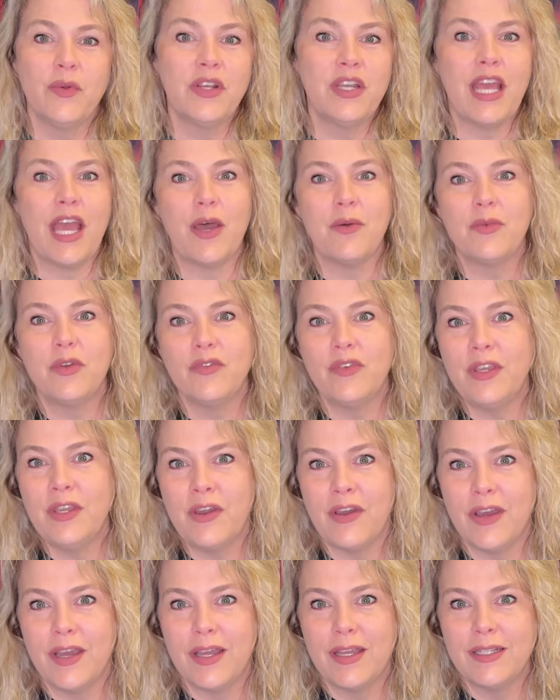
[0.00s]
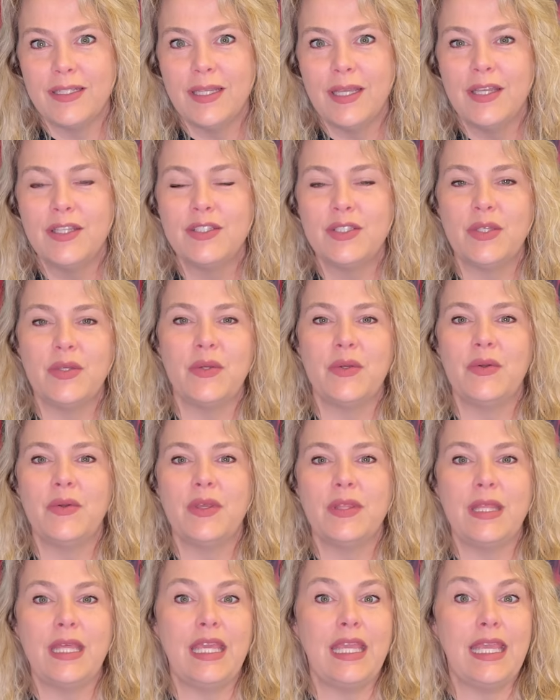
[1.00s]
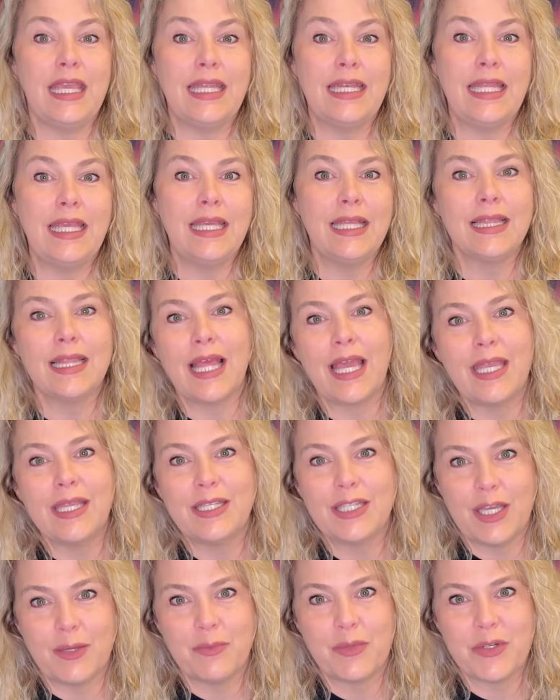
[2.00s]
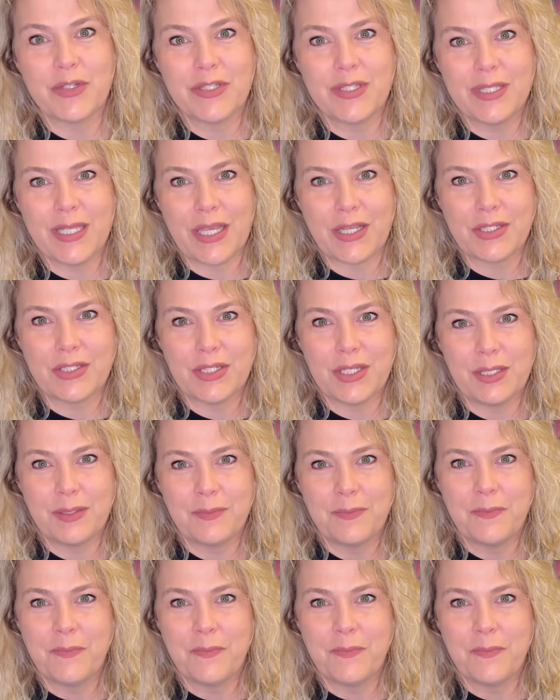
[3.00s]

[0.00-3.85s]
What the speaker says: We're now moving on to the any like numbers section.